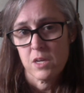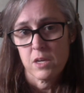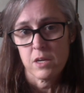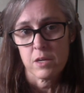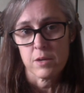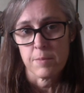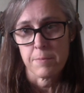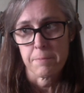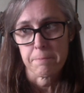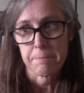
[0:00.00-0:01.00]

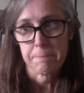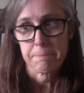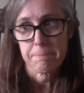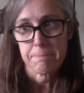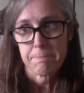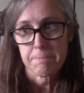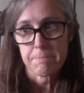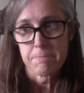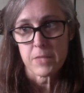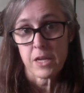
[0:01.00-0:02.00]

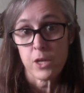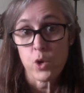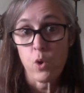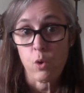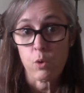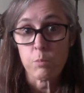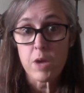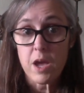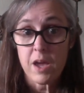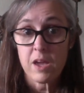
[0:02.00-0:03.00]
At home,
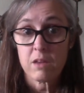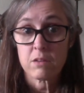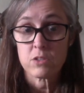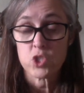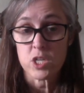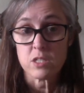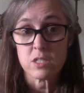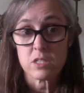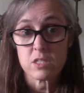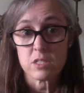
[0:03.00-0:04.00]
I
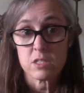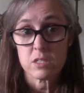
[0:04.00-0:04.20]
just